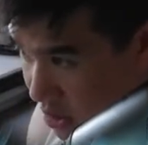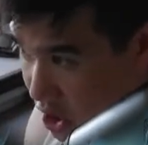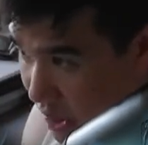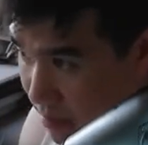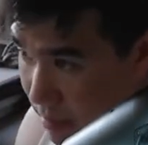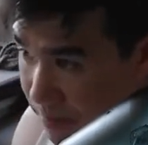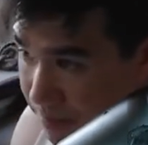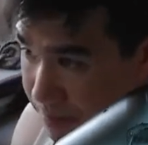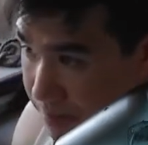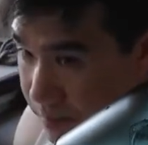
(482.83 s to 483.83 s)
shape,
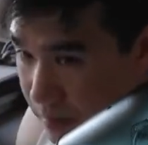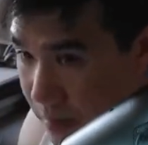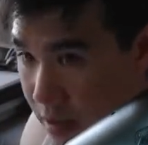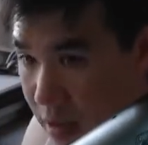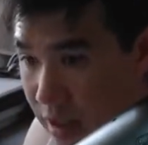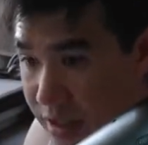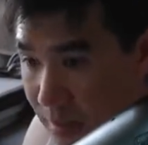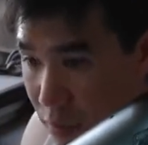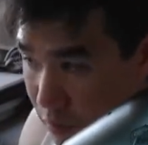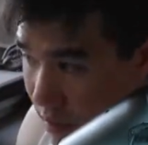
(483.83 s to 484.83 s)
a
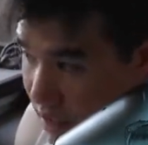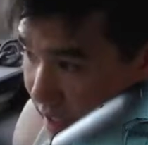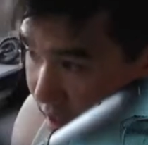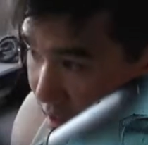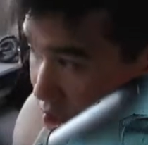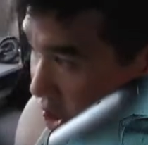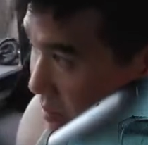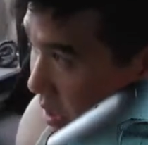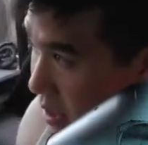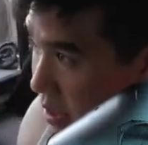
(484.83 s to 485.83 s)
simple rectangular shape
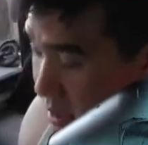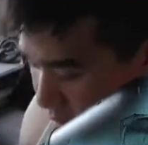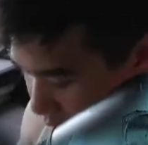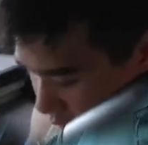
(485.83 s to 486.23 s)
like this.